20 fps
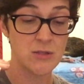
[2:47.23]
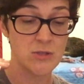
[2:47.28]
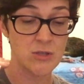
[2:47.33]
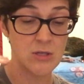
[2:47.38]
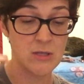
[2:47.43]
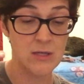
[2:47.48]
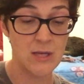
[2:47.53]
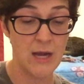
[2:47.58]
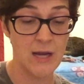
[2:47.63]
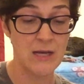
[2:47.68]

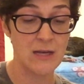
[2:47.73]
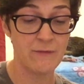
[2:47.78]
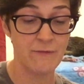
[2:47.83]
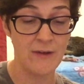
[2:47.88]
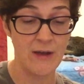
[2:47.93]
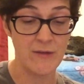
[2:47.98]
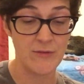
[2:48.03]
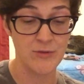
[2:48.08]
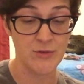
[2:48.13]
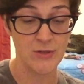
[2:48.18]
to
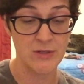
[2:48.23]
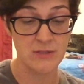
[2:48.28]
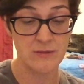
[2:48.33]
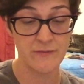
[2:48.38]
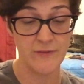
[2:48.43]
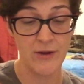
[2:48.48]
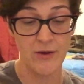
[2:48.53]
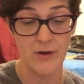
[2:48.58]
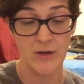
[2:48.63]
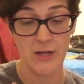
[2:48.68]
95 degrees
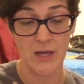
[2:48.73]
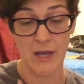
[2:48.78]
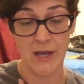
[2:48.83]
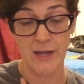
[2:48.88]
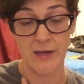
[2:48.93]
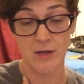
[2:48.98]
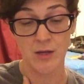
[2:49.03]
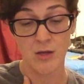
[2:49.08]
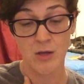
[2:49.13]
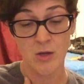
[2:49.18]

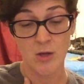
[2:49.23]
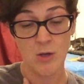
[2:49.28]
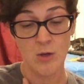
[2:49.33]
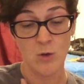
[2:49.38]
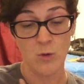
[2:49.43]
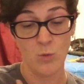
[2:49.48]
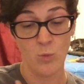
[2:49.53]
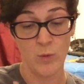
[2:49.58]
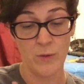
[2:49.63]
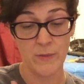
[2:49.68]
Fahrenheit.
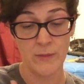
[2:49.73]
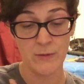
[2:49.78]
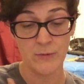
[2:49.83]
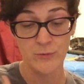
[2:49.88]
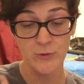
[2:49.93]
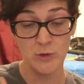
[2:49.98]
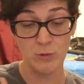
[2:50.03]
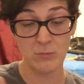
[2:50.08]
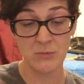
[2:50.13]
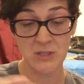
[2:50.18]
When the
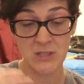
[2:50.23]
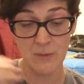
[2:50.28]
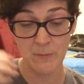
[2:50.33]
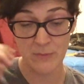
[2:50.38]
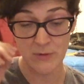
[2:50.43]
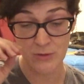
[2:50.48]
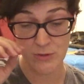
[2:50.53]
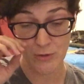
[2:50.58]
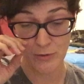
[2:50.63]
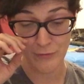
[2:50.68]
room
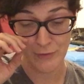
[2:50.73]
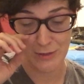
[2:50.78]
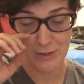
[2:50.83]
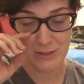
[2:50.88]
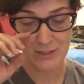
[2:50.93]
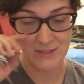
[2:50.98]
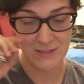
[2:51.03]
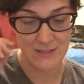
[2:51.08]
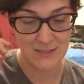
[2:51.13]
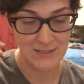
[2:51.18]
temperature
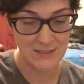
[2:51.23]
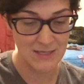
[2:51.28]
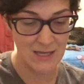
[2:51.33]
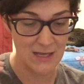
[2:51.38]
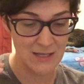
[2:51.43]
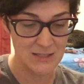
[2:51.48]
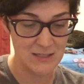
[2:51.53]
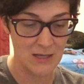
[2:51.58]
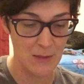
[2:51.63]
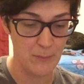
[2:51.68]
reaches the
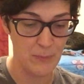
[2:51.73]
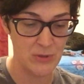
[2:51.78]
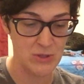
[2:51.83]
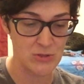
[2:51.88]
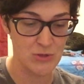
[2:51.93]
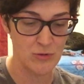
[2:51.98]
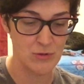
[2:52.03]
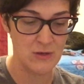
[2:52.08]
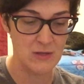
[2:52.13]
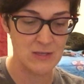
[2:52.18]
set
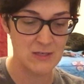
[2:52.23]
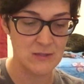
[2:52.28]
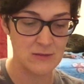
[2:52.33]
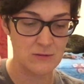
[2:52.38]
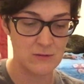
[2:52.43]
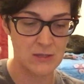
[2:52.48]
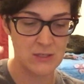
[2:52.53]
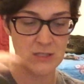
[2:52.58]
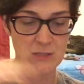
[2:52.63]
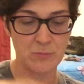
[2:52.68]
temperature,
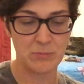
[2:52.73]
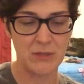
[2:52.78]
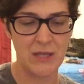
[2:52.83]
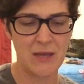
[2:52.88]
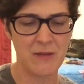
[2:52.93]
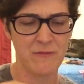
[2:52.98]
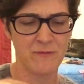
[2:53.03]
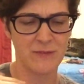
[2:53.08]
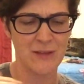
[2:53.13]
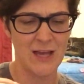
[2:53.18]
the
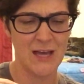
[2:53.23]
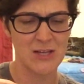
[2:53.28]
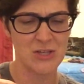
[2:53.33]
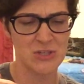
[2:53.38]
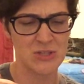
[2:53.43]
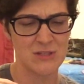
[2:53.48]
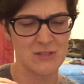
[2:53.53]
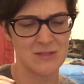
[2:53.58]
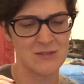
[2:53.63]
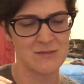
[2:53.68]
display
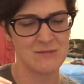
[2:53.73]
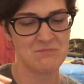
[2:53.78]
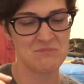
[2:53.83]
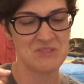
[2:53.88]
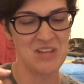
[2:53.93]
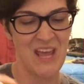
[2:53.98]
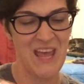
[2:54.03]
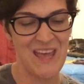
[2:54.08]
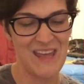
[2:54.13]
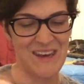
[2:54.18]
flashes
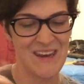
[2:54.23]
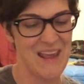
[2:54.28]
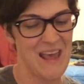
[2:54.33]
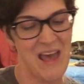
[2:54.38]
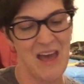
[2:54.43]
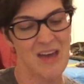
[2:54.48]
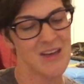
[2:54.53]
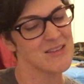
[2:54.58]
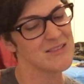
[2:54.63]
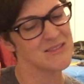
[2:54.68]

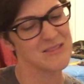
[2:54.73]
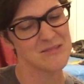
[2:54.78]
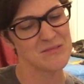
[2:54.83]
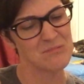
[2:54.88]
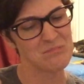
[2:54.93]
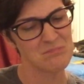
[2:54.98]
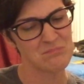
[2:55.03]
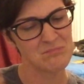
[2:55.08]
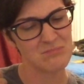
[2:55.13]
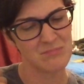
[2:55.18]
10S.
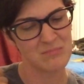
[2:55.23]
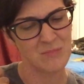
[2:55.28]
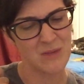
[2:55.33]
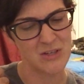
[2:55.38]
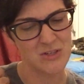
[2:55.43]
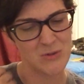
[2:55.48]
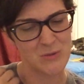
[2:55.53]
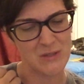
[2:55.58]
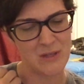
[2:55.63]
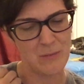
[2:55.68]

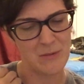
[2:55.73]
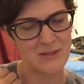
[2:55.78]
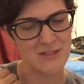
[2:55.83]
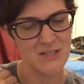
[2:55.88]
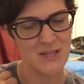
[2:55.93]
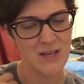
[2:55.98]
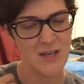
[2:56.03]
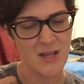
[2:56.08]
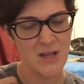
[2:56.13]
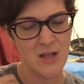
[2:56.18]
Not sure what that
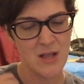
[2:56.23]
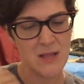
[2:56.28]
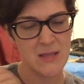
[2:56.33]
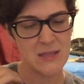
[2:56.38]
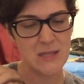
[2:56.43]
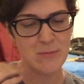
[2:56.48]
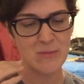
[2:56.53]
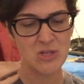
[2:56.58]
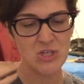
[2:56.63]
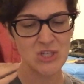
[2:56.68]
means.
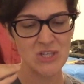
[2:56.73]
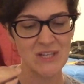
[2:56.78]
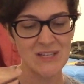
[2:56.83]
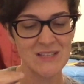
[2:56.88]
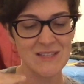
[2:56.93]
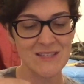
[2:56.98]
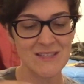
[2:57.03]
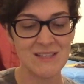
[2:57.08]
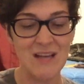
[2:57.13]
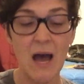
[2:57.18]
The
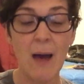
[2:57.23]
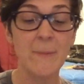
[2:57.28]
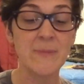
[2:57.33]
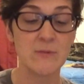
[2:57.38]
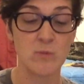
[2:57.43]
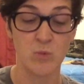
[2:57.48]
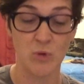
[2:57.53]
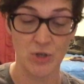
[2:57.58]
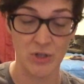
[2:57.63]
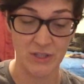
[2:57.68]
machine
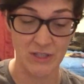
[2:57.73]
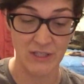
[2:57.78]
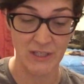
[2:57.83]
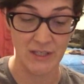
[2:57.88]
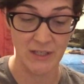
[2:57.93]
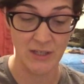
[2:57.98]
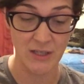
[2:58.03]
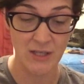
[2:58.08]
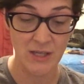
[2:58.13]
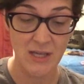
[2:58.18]
stops
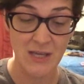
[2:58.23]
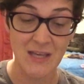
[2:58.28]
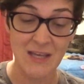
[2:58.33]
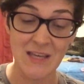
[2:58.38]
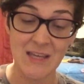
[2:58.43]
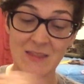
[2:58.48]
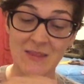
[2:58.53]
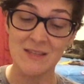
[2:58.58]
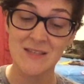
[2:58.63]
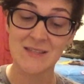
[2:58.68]
working.
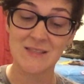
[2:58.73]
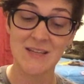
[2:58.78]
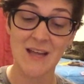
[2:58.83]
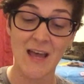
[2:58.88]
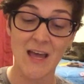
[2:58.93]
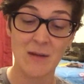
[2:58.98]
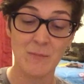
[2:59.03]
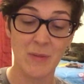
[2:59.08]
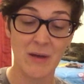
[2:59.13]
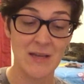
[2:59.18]
In the
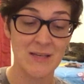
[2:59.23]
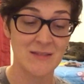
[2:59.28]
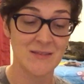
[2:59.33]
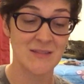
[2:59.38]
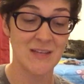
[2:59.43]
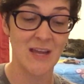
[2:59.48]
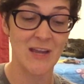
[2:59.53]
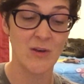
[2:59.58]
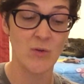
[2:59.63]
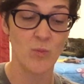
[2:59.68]
standby
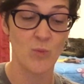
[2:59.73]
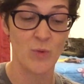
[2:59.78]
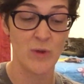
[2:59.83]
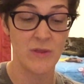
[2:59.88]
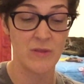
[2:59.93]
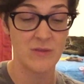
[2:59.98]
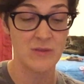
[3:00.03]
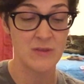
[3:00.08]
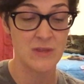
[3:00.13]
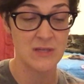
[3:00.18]
state,
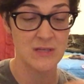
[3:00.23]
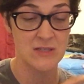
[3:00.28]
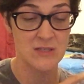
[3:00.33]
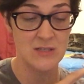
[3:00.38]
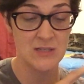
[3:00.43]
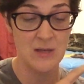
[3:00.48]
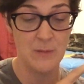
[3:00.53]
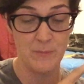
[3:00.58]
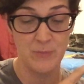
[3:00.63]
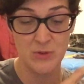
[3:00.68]
when the
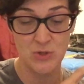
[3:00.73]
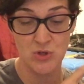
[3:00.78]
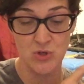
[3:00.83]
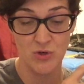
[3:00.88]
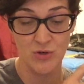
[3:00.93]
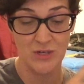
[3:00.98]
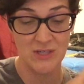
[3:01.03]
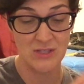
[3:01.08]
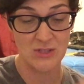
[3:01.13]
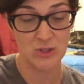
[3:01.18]

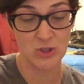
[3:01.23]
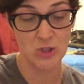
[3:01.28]
temperature is